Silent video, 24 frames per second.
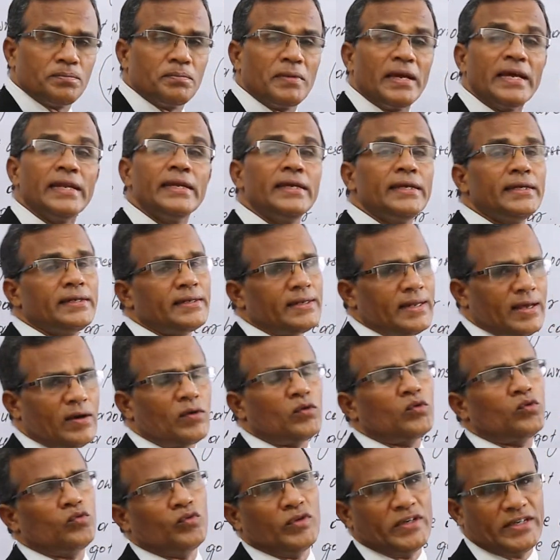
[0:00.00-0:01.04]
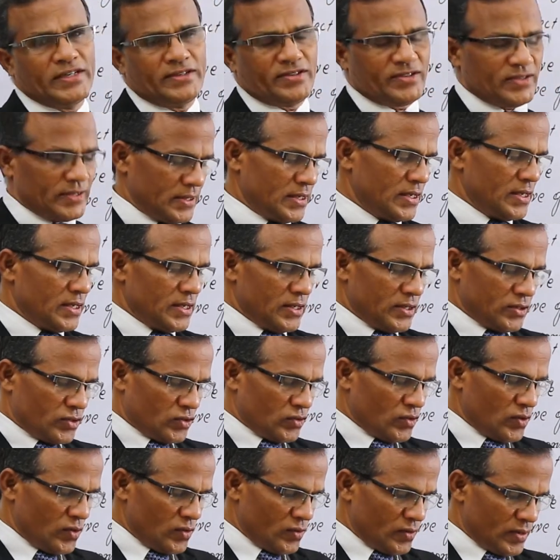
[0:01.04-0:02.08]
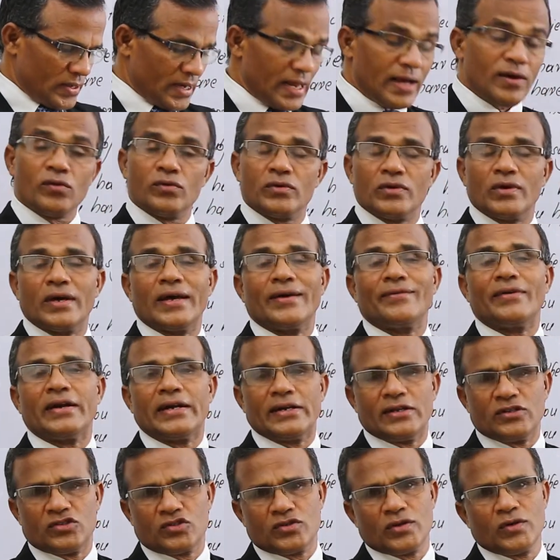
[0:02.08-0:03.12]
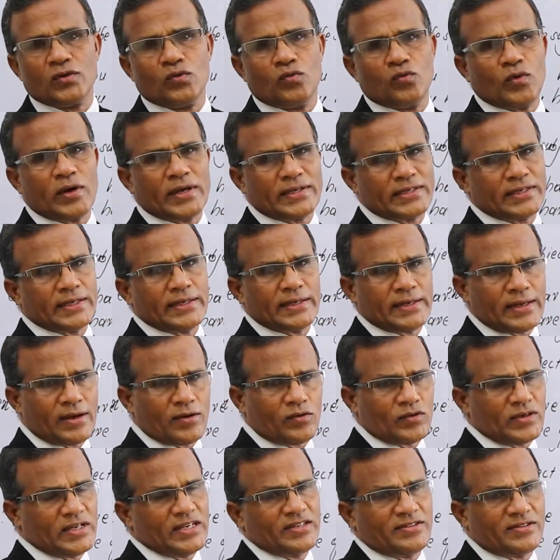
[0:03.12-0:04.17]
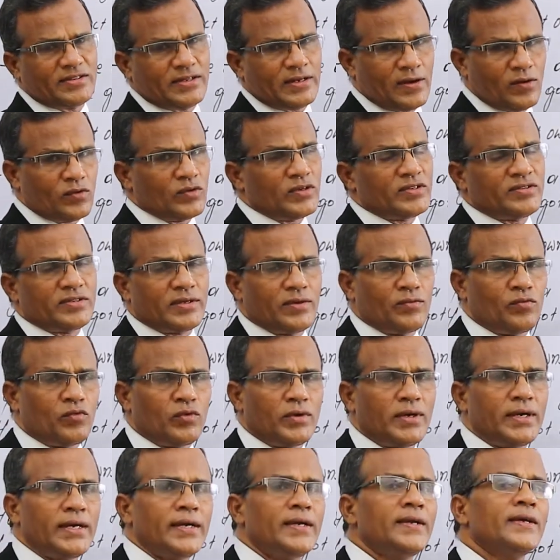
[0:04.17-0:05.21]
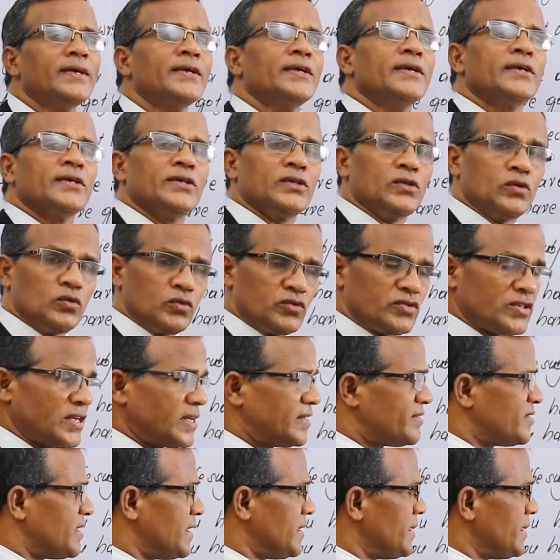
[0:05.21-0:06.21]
many noun words. So now you have understood what a noun is. Noun is a word used as the